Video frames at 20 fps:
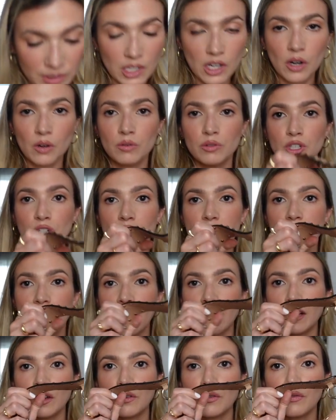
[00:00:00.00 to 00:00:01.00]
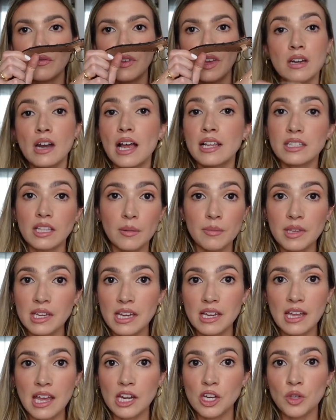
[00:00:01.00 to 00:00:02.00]
you know, she's kind of not something,
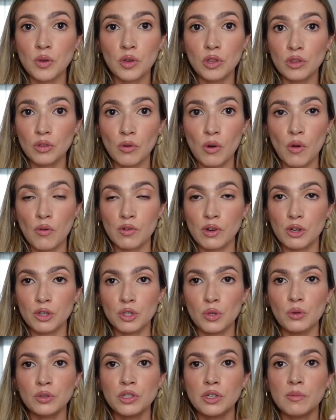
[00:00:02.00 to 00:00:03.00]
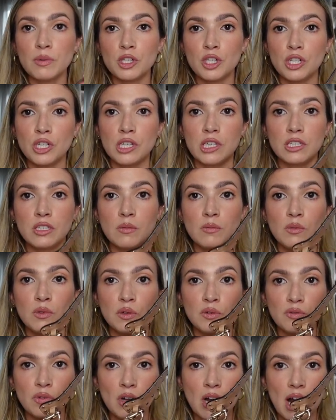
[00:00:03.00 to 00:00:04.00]
again, you can throw over your shoulder, but she is a
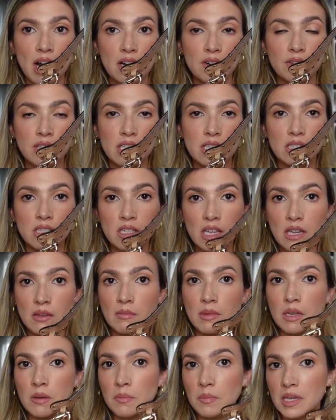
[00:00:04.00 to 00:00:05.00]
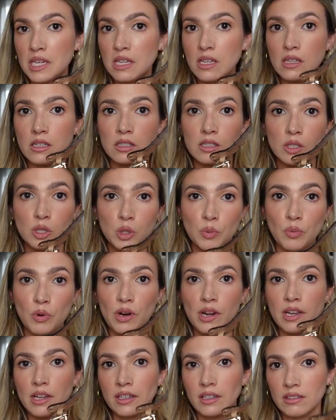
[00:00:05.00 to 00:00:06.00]
beautiful kind of like statement piece,
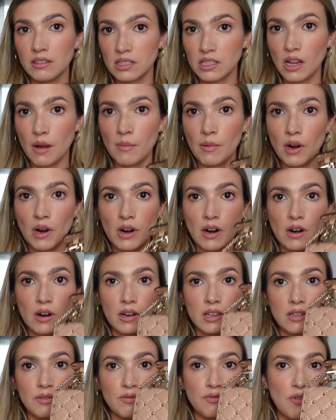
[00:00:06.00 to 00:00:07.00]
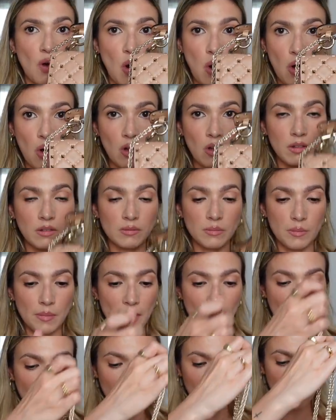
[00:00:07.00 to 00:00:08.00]
spring, summer, fall
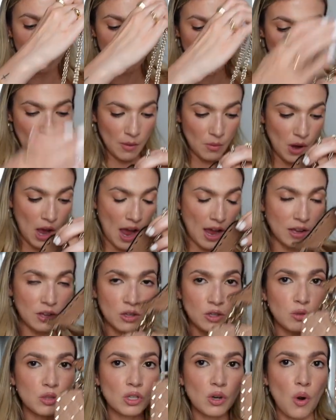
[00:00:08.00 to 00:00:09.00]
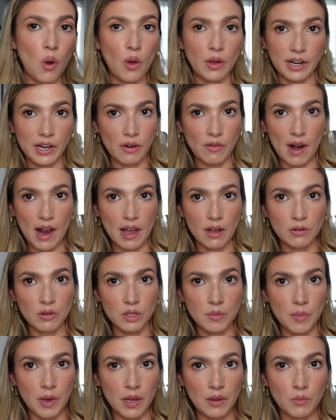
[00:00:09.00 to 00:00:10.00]
bag. I, I use her all year
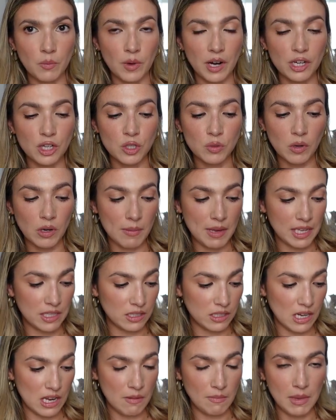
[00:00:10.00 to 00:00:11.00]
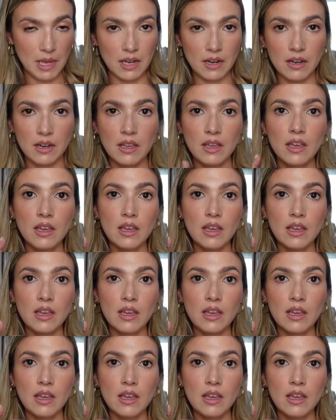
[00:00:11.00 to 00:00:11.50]
round, but when I just want to make a statement,